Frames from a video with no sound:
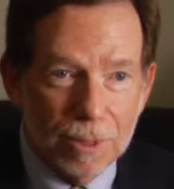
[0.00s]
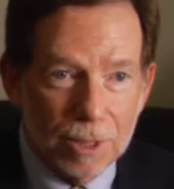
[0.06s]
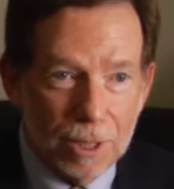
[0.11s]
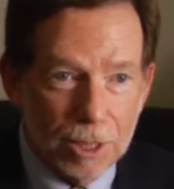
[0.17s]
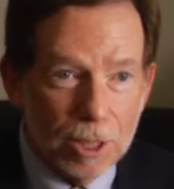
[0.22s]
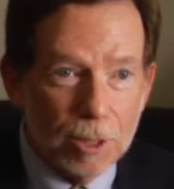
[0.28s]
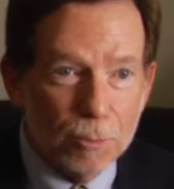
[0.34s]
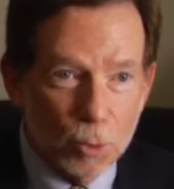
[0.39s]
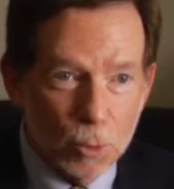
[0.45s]

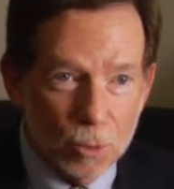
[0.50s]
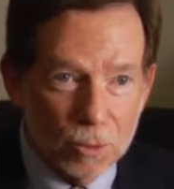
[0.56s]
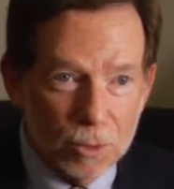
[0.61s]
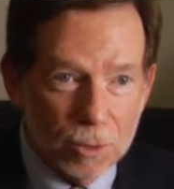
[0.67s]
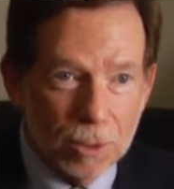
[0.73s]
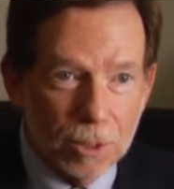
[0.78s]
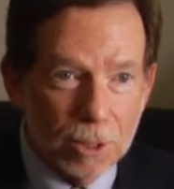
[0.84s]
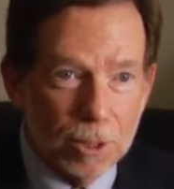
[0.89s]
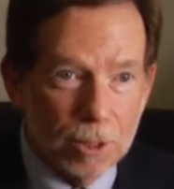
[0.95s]
any
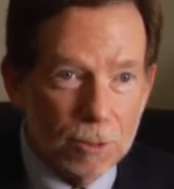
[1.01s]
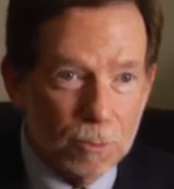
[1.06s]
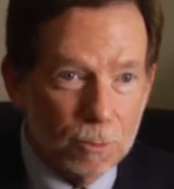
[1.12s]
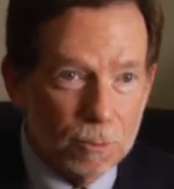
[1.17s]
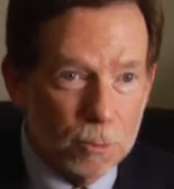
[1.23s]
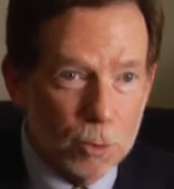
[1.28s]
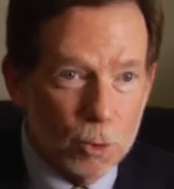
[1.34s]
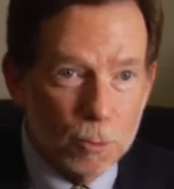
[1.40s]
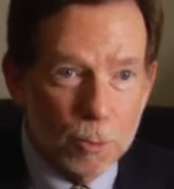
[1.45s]
person, any
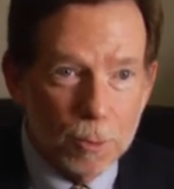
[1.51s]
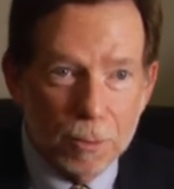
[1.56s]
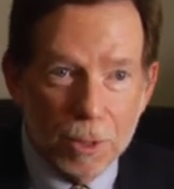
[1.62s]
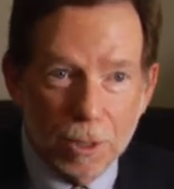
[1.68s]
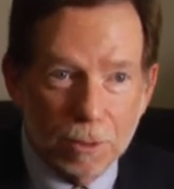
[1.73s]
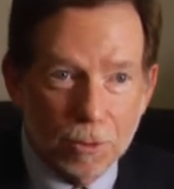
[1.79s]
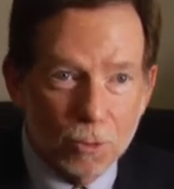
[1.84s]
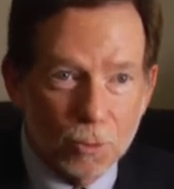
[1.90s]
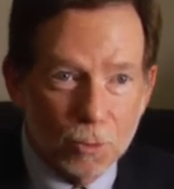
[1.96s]
human
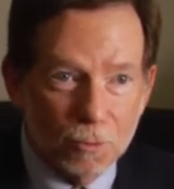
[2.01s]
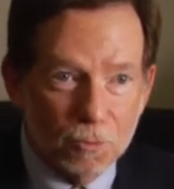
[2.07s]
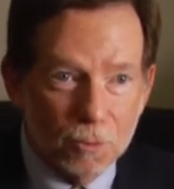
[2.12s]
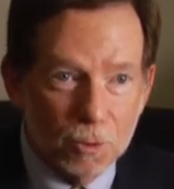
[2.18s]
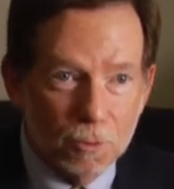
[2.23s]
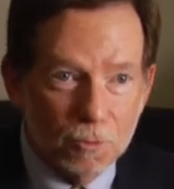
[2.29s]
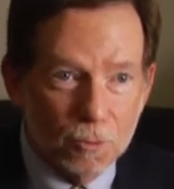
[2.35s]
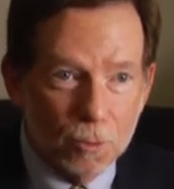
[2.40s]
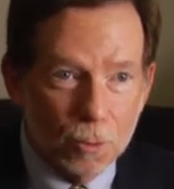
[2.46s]
being that you
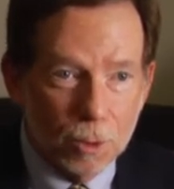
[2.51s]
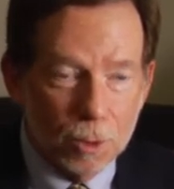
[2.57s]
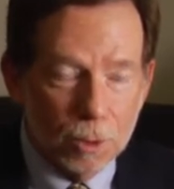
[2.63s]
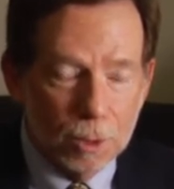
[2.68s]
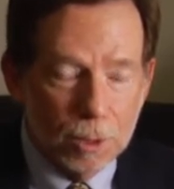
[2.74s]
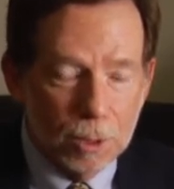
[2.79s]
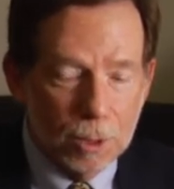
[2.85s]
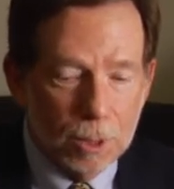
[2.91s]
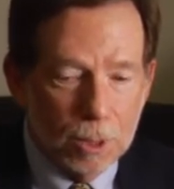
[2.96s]
feel for.
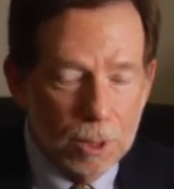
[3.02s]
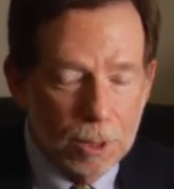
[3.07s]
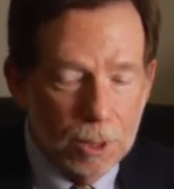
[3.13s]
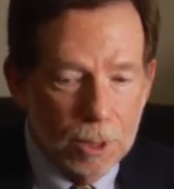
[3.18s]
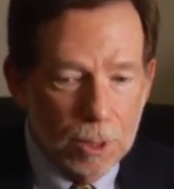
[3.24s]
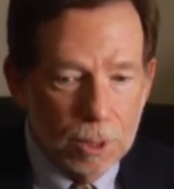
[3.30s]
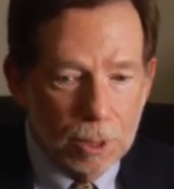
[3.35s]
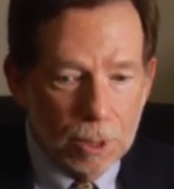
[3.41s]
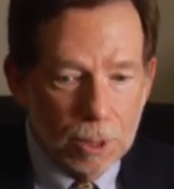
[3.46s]

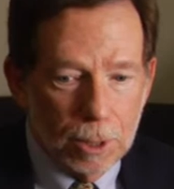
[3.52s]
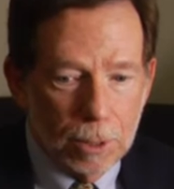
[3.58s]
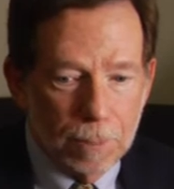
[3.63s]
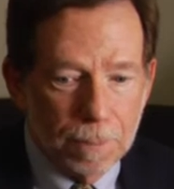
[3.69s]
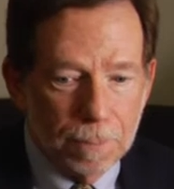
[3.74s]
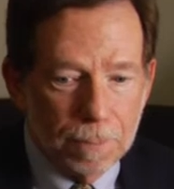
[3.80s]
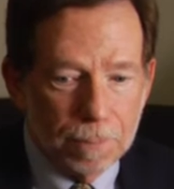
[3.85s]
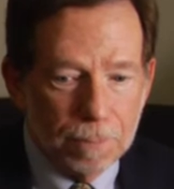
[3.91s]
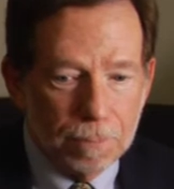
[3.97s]

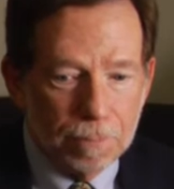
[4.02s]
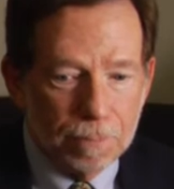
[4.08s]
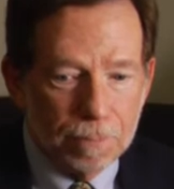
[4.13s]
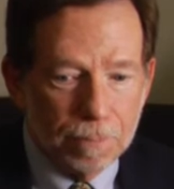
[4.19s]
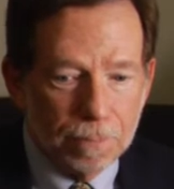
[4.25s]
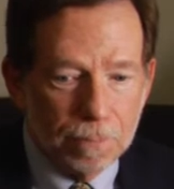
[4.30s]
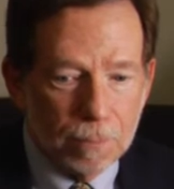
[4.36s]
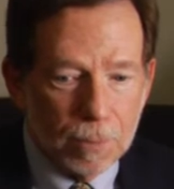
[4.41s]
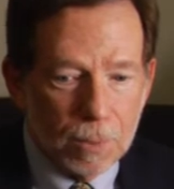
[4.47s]
Um,
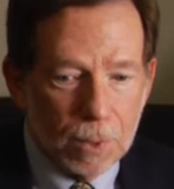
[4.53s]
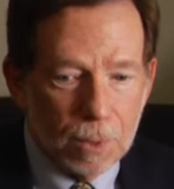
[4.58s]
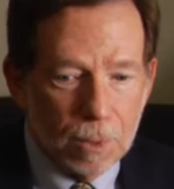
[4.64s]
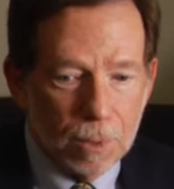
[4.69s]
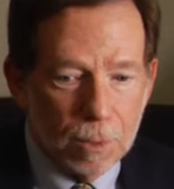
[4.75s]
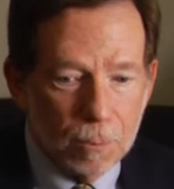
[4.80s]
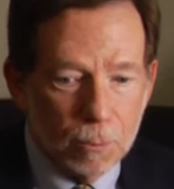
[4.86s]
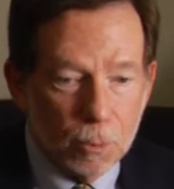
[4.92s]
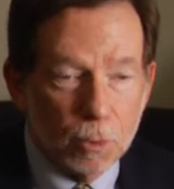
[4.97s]

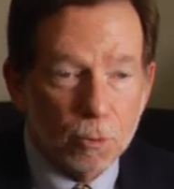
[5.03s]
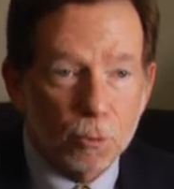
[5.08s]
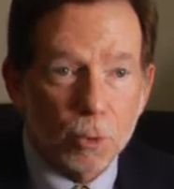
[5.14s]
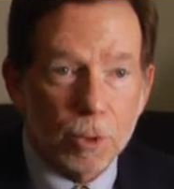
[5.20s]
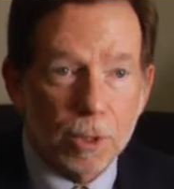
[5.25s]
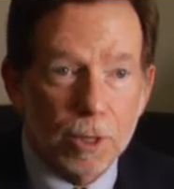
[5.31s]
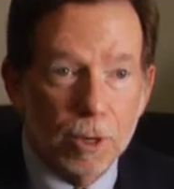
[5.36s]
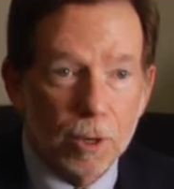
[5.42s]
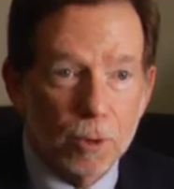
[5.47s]
it's
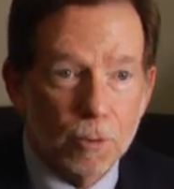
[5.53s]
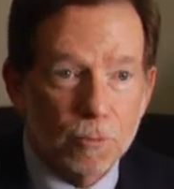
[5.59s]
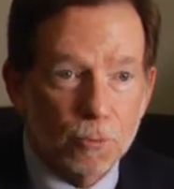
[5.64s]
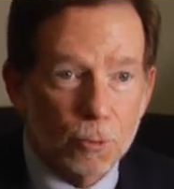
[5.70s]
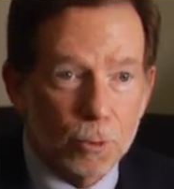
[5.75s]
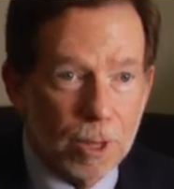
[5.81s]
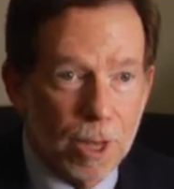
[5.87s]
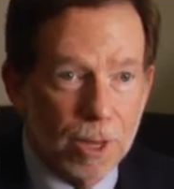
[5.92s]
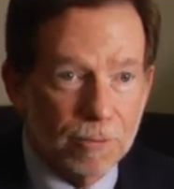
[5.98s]
really hard
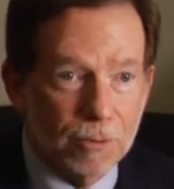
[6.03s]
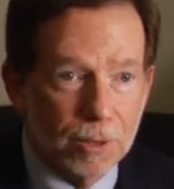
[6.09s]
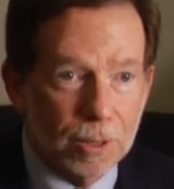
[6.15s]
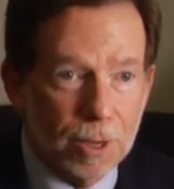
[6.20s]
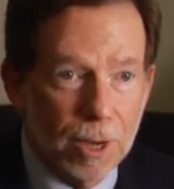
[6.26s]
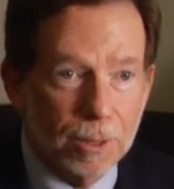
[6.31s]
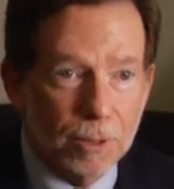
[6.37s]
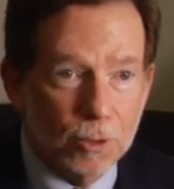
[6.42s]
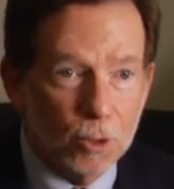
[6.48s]
for a lot of
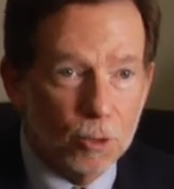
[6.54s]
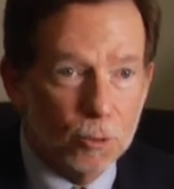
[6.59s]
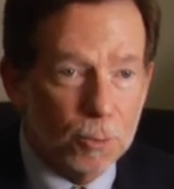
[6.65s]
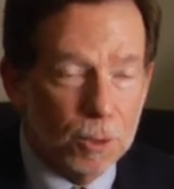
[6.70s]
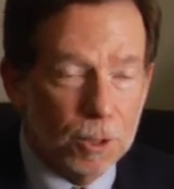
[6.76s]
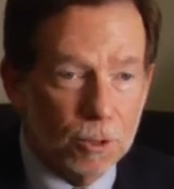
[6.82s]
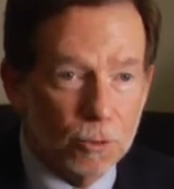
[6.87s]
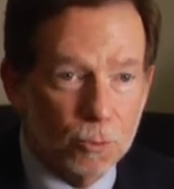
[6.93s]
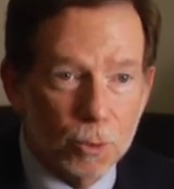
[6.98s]
oncologists
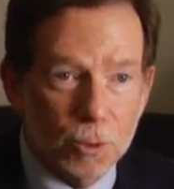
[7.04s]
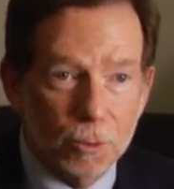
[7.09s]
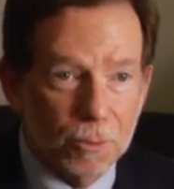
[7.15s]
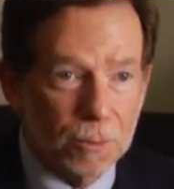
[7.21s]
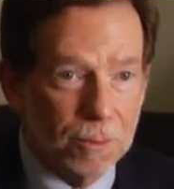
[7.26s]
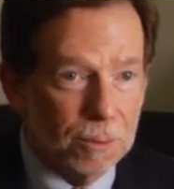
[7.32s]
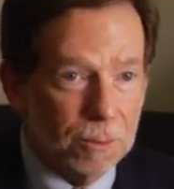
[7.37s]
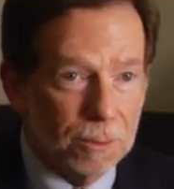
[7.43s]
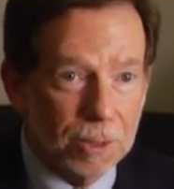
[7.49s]
because we
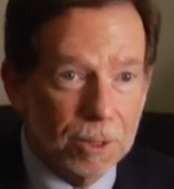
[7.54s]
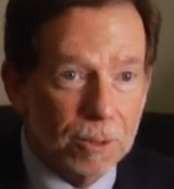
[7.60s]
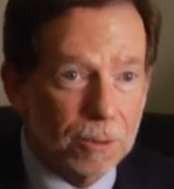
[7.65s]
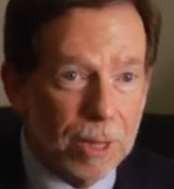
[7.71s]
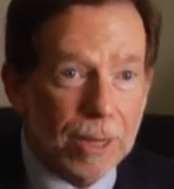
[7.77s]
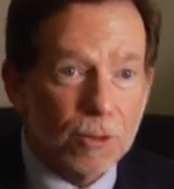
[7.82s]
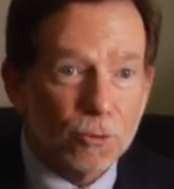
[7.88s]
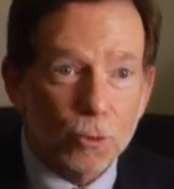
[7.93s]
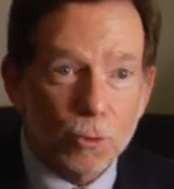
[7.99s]
don't get
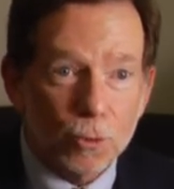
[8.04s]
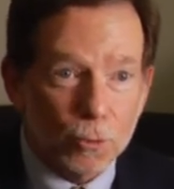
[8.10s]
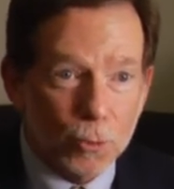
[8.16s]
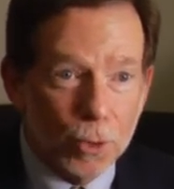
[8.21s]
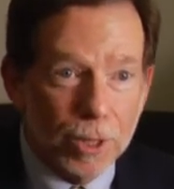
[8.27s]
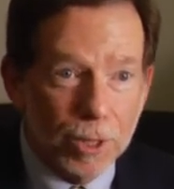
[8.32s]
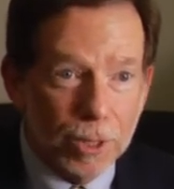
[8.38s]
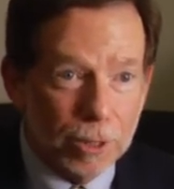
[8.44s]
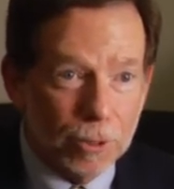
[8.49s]
that sort of
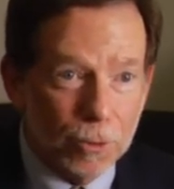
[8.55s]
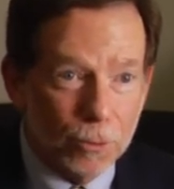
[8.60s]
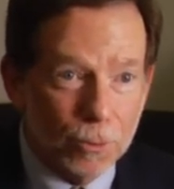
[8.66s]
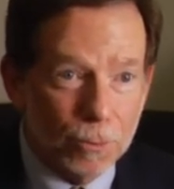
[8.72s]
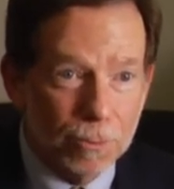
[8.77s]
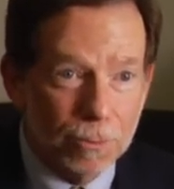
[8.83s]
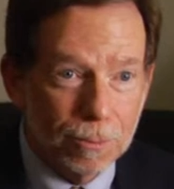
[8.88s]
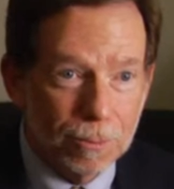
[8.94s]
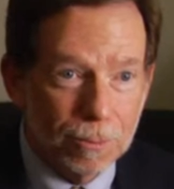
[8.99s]
training in our.